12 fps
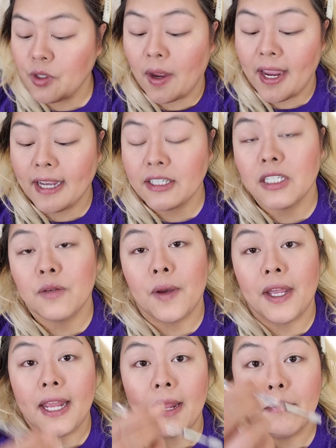I actually
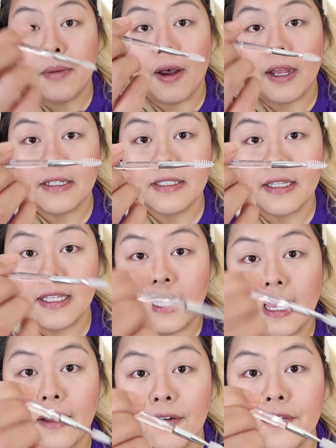went and bought the
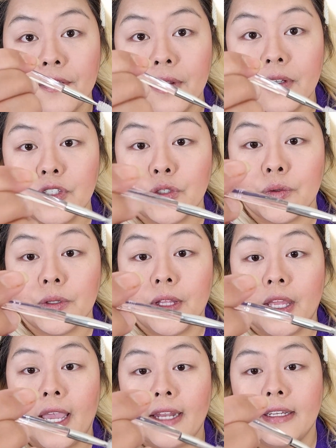e.l.f.
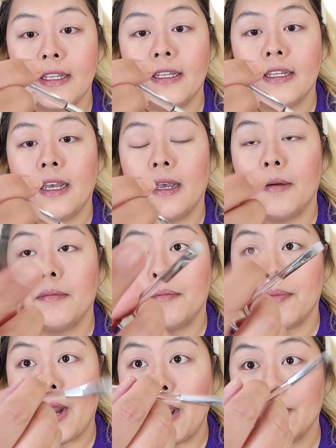dual-ended
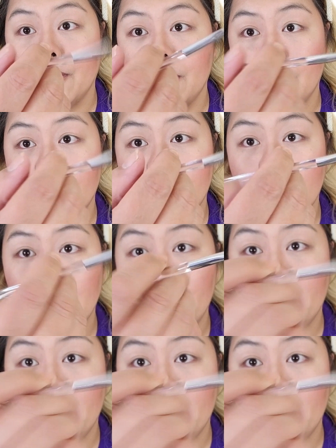brow tip